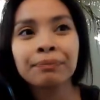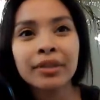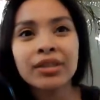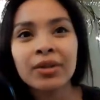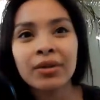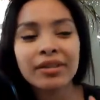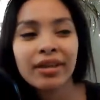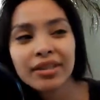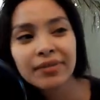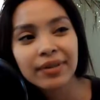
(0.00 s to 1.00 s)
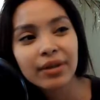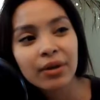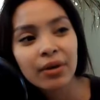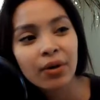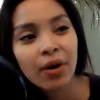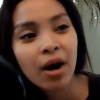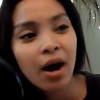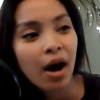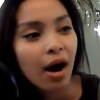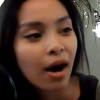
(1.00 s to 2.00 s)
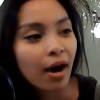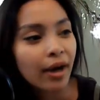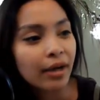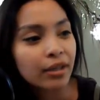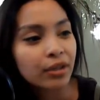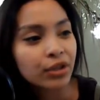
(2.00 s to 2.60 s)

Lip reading: So in today's video, I